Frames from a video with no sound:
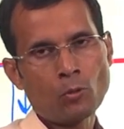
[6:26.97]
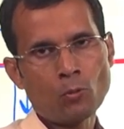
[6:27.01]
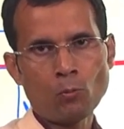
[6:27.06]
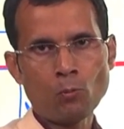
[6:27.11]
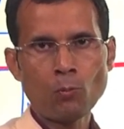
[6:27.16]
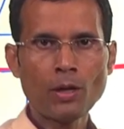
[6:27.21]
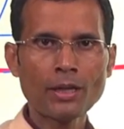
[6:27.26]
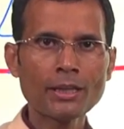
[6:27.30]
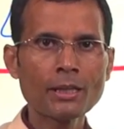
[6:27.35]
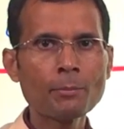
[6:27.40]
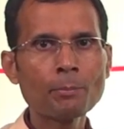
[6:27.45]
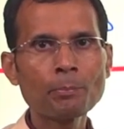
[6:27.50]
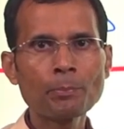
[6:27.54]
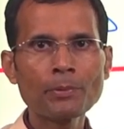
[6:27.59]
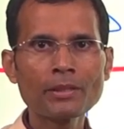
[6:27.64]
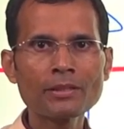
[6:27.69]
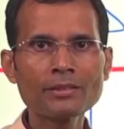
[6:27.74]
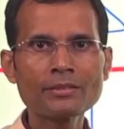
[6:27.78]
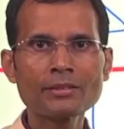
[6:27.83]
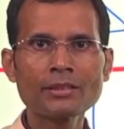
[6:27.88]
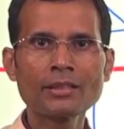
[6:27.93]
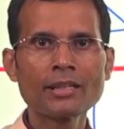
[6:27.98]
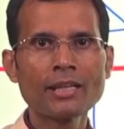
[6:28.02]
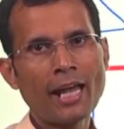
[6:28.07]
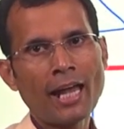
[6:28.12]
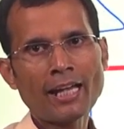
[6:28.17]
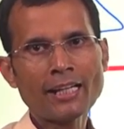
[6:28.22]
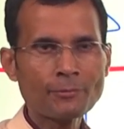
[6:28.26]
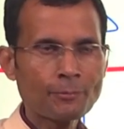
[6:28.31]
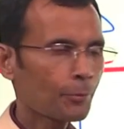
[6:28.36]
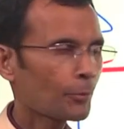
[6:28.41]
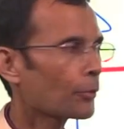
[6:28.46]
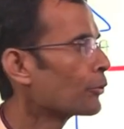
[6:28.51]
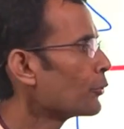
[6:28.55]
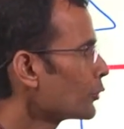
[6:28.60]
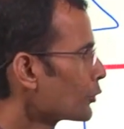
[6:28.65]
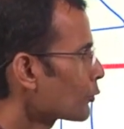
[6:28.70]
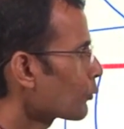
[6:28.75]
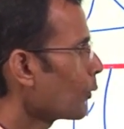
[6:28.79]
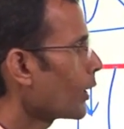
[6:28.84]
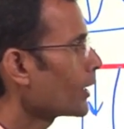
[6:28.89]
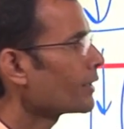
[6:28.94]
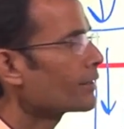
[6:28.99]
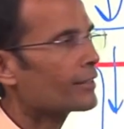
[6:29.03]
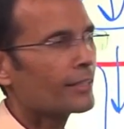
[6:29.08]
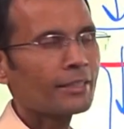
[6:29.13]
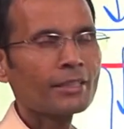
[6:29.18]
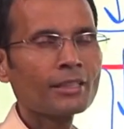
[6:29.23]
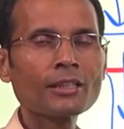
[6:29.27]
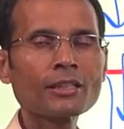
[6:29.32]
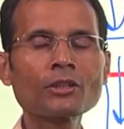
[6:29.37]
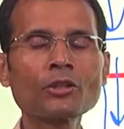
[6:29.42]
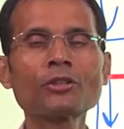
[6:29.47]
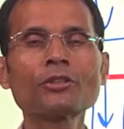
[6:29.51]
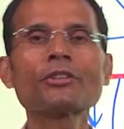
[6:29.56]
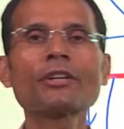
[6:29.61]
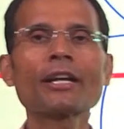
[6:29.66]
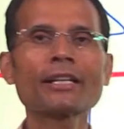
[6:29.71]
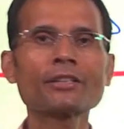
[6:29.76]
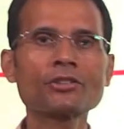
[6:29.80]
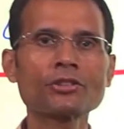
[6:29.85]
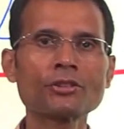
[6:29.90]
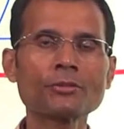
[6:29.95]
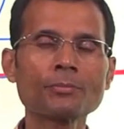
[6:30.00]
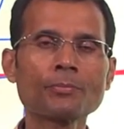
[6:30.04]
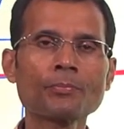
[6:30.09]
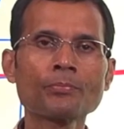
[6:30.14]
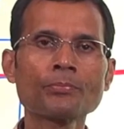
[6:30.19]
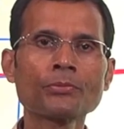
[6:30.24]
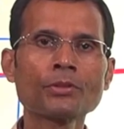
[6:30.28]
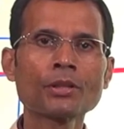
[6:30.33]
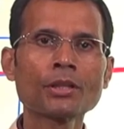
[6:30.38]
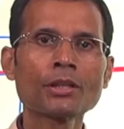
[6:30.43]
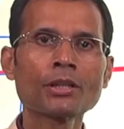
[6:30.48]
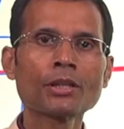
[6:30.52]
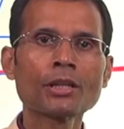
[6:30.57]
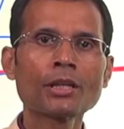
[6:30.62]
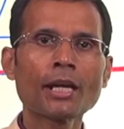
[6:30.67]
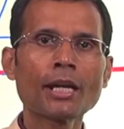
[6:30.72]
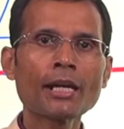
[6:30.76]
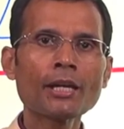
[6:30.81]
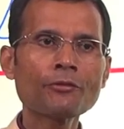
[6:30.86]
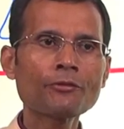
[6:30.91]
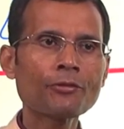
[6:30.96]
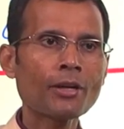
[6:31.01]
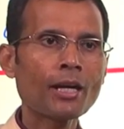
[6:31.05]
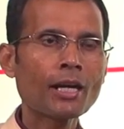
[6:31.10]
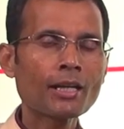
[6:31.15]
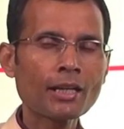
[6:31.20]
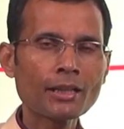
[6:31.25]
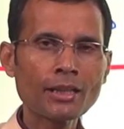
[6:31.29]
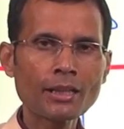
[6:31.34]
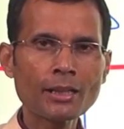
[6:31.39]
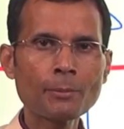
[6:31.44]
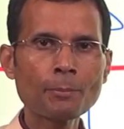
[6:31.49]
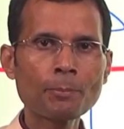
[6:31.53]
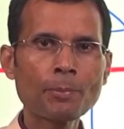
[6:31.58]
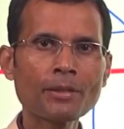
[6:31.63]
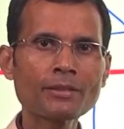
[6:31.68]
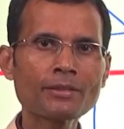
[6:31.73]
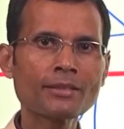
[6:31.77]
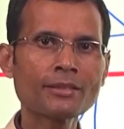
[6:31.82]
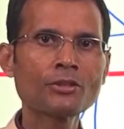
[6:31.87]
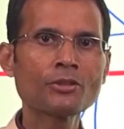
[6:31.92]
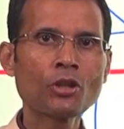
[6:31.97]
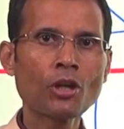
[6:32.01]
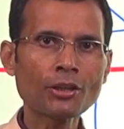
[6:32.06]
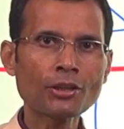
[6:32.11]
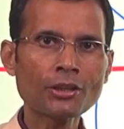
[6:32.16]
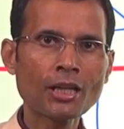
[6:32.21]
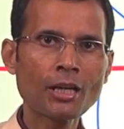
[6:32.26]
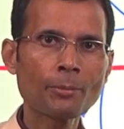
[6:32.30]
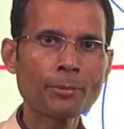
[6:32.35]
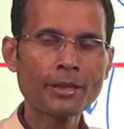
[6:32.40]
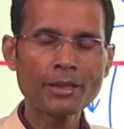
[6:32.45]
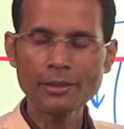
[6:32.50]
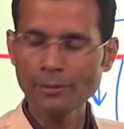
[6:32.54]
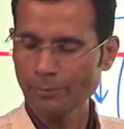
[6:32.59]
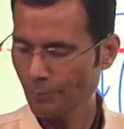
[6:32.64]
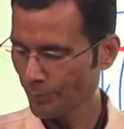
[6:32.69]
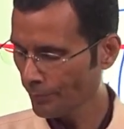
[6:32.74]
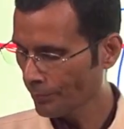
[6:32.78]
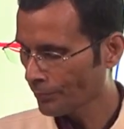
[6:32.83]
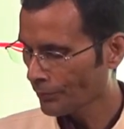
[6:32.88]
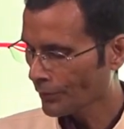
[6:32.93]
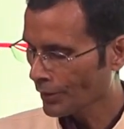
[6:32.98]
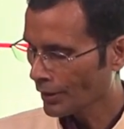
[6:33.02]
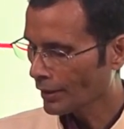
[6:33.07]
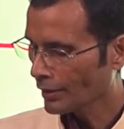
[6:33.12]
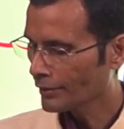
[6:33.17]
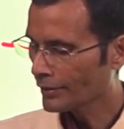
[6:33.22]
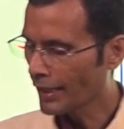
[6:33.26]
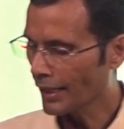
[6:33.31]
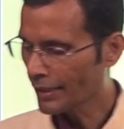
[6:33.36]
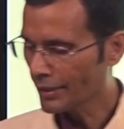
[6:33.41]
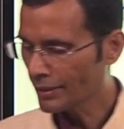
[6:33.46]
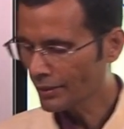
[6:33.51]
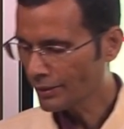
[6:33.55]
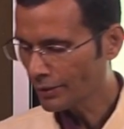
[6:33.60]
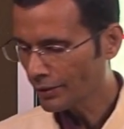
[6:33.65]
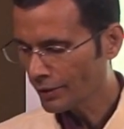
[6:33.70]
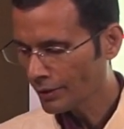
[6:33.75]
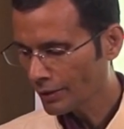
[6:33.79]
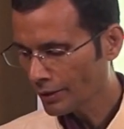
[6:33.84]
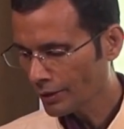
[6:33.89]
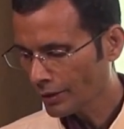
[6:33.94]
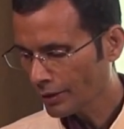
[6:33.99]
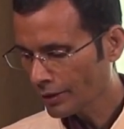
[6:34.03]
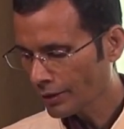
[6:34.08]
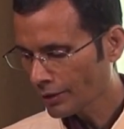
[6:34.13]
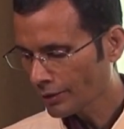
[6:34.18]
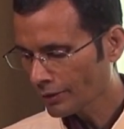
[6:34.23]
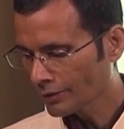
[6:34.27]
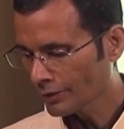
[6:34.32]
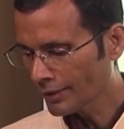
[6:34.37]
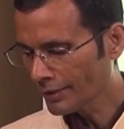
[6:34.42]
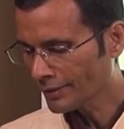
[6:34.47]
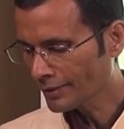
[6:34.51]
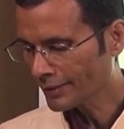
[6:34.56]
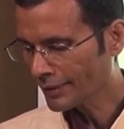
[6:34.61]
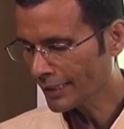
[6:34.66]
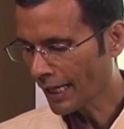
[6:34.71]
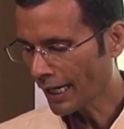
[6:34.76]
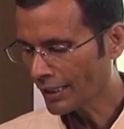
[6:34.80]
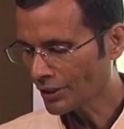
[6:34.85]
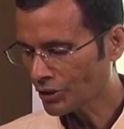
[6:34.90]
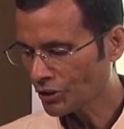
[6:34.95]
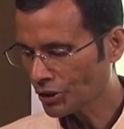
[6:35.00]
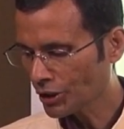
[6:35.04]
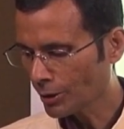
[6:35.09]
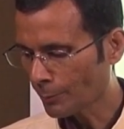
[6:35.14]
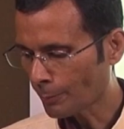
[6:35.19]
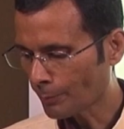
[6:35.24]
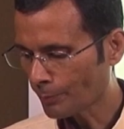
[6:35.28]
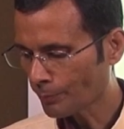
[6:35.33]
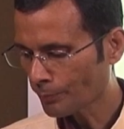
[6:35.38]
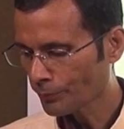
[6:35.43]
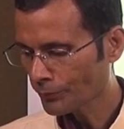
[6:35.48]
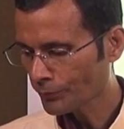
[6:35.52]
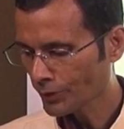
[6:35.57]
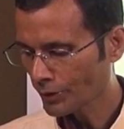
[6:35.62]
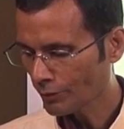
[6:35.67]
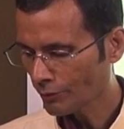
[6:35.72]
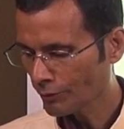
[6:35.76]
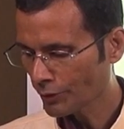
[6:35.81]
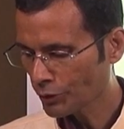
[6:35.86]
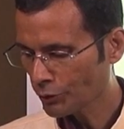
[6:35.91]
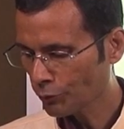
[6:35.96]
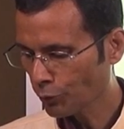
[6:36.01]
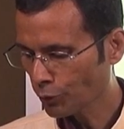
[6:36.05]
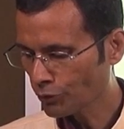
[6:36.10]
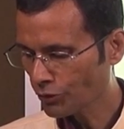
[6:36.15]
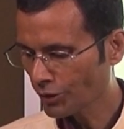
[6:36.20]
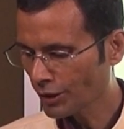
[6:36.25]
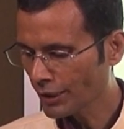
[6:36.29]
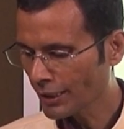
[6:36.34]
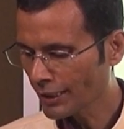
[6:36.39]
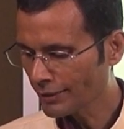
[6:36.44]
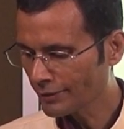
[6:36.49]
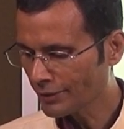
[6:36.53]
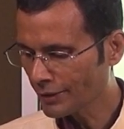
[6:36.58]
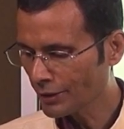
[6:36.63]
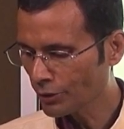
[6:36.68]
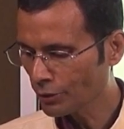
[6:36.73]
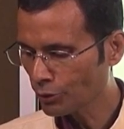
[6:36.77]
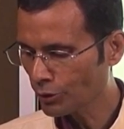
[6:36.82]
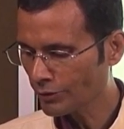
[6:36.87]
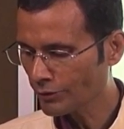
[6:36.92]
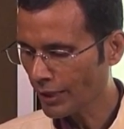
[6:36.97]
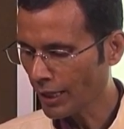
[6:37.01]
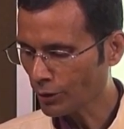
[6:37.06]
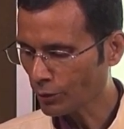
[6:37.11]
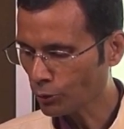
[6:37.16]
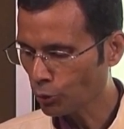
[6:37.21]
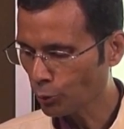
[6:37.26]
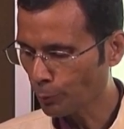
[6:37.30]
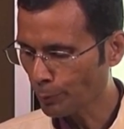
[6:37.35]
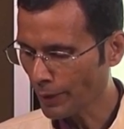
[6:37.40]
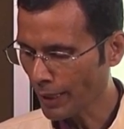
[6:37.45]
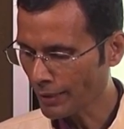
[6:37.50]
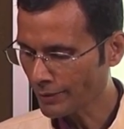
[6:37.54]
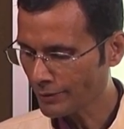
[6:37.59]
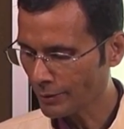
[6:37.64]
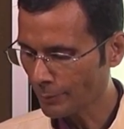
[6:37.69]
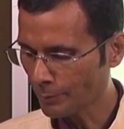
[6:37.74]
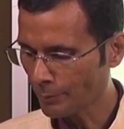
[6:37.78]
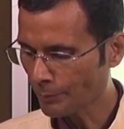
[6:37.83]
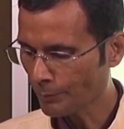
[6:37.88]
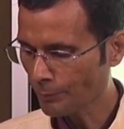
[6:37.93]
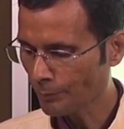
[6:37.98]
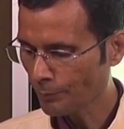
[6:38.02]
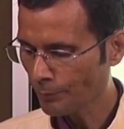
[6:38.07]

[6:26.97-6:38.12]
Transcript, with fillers: one impulse has produced one single contraction. If another impulse is not coming, then this calcium which was released into the sarcoplasm